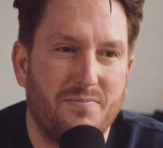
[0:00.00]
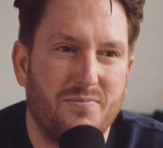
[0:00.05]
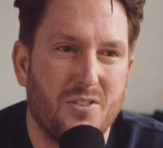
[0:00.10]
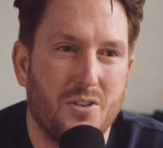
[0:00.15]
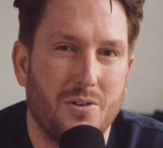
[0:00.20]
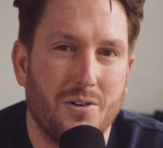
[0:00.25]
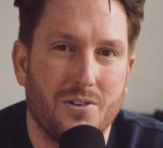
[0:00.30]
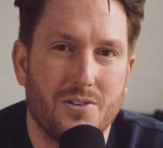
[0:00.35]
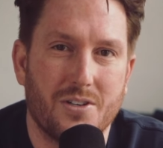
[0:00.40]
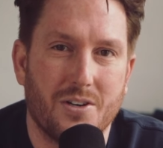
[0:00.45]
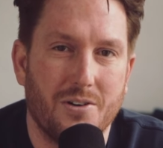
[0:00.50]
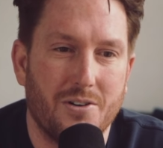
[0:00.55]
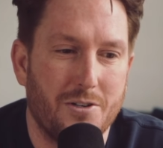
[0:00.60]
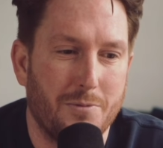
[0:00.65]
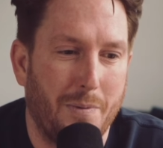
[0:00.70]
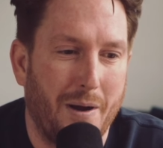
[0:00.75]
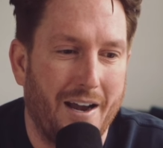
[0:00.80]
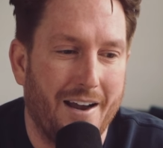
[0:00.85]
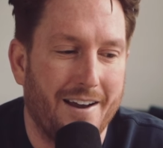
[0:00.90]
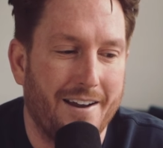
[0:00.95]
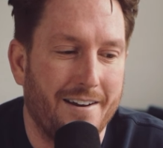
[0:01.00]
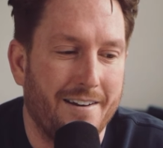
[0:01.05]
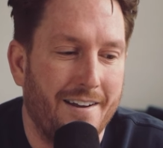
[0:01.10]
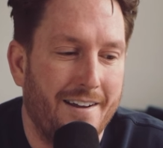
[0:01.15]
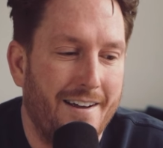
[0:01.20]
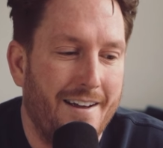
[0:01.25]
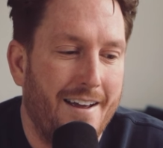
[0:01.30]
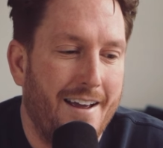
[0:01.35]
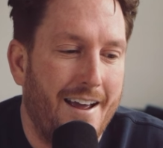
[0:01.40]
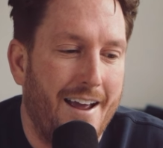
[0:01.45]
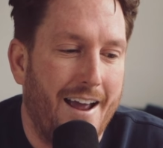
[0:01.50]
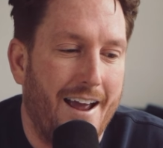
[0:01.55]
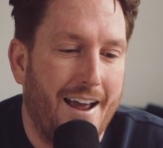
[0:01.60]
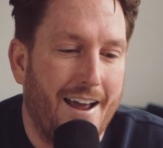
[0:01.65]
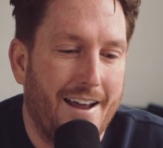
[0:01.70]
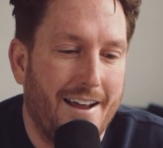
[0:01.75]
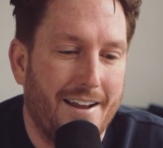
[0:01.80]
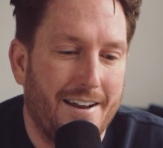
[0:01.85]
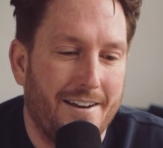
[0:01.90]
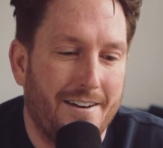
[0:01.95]
2 years ago in Japan.
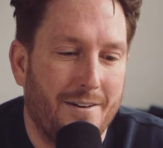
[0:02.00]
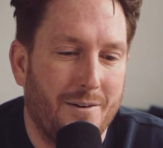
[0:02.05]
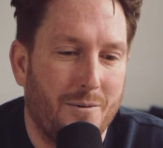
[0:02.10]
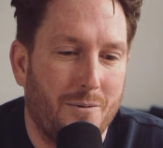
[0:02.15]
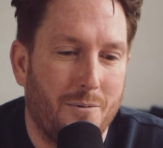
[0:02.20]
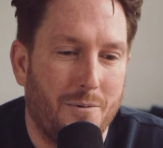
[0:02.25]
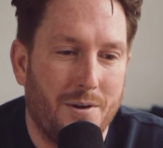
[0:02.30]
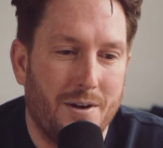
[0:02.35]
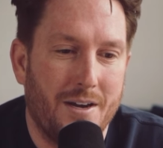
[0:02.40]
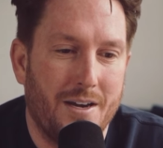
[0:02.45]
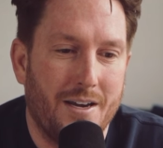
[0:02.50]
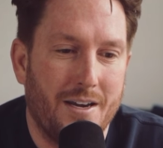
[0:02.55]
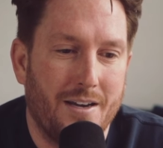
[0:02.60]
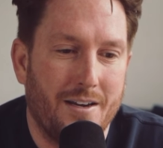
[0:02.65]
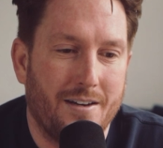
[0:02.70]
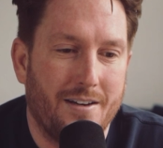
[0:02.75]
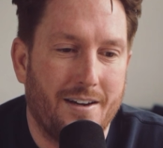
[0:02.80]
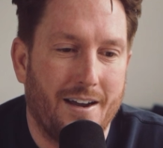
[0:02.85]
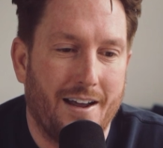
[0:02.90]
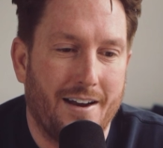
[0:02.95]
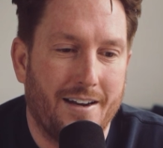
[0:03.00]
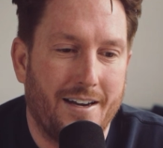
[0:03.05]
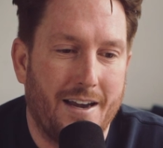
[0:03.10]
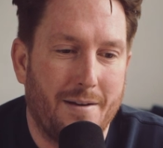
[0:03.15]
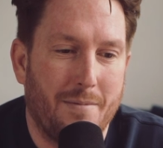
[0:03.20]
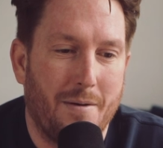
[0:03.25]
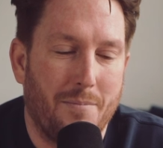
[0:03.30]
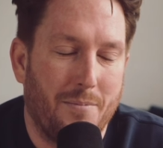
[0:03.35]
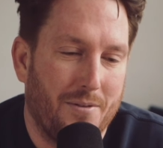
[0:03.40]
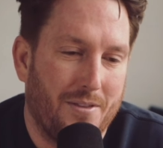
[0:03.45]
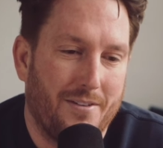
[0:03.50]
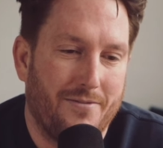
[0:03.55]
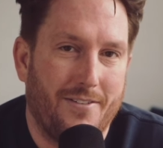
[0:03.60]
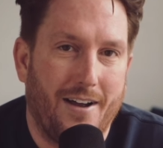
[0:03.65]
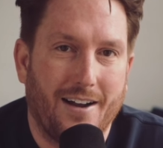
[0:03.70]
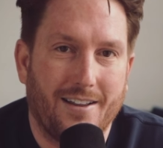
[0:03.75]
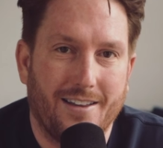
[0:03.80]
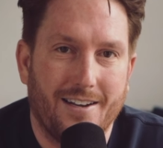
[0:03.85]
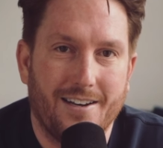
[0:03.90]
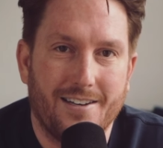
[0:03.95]
And we kind of came up with the
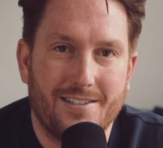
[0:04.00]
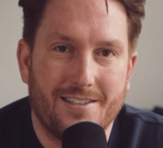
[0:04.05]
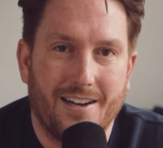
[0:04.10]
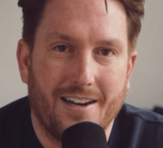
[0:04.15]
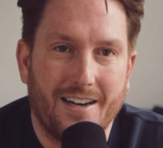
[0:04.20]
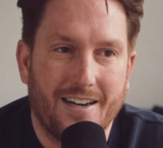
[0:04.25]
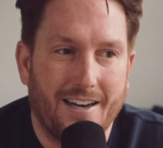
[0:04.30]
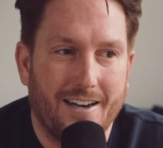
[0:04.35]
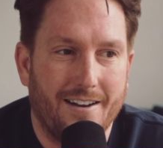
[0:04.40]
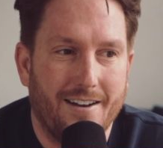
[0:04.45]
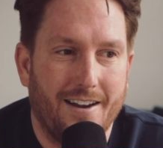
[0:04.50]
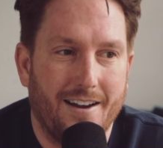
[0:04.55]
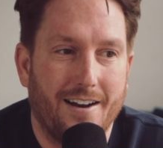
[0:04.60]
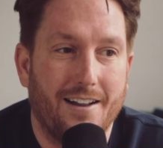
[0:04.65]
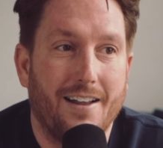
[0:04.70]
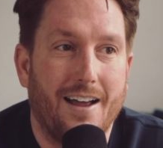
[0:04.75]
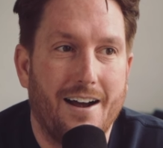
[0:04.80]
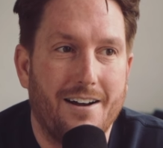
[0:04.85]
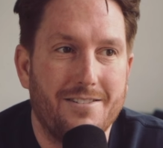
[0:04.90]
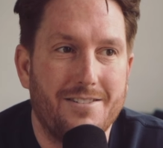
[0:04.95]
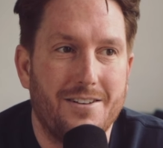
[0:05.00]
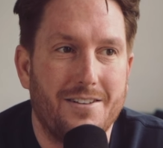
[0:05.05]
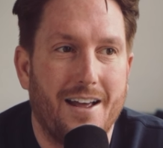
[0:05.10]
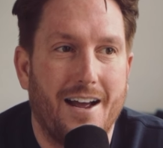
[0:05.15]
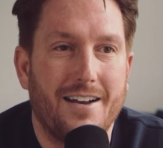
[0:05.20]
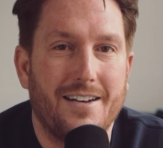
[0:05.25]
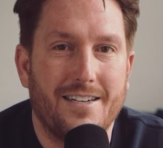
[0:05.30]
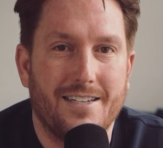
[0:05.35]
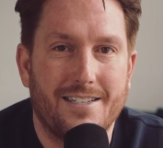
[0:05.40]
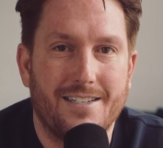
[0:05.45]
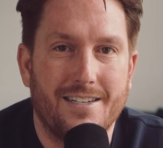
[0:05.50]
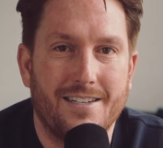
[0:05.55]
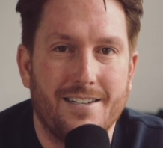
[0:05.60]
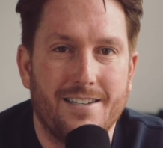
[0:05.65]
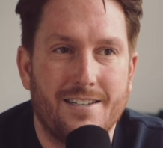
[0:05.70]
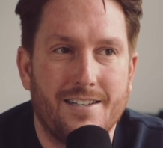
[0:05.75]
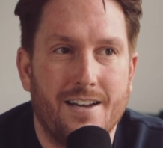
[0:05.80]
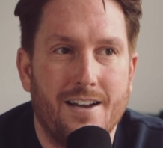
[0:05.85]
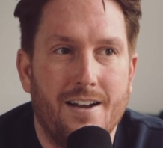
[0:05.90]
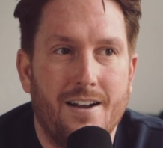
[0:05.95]
fact that it's like, it allows you that
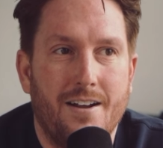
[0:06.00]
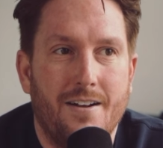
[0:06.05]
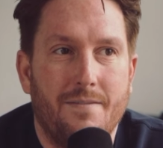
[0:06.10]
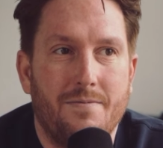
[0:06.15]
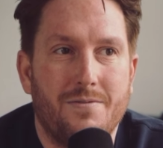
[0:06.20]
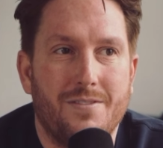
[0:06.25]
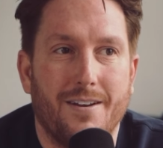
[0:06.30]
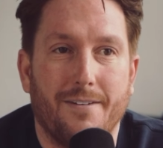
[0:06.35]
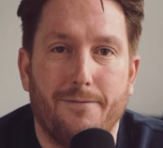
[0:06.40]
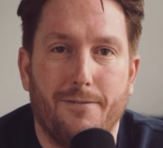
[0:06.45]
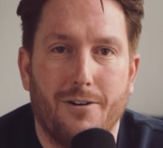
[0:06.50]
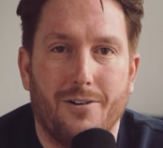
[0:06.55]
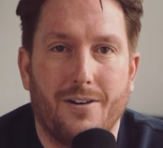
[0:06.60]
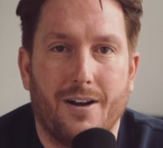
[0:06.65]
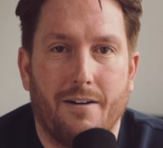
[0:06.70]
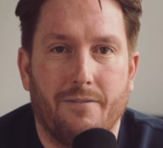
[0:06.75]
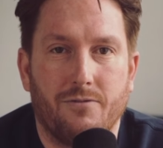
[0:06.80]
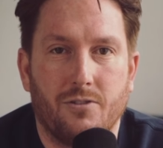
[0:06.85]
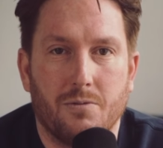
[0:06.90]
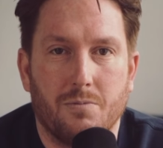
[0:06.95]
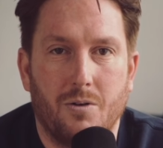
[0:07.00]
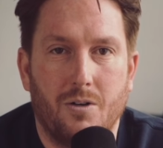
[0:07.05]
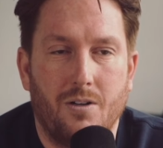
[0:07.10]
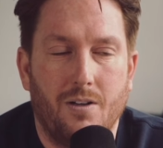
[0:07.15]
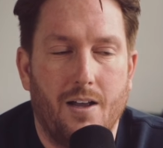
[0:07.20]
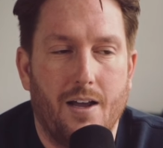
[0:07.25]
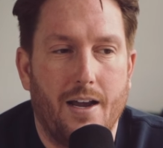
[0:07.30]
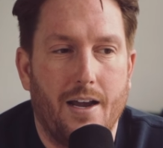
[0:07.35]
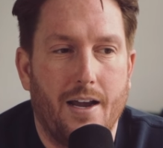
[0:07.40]
distance to feel comfortable.